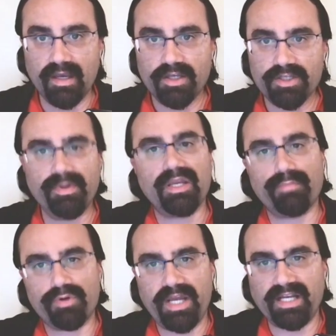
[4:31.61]
so we can
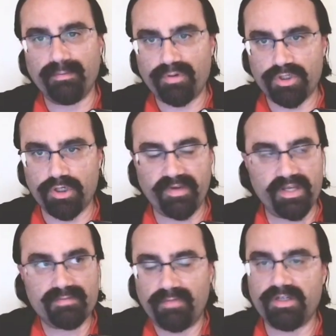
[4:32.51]
protect and preserve
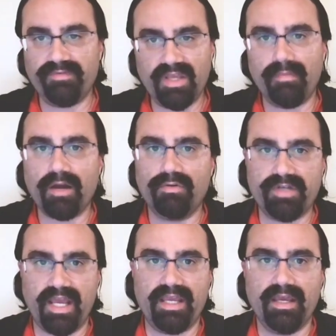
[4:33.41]
as much of the imago
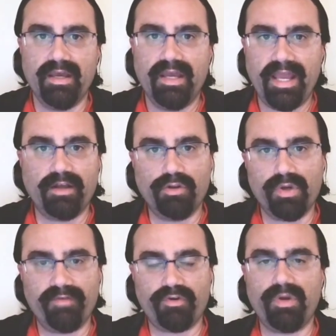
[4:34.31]
Dei and
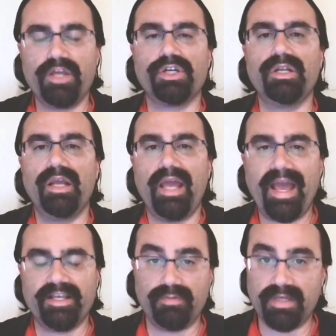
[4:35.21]
glory of creation
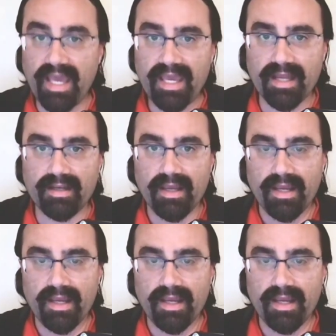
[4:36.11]
as we can.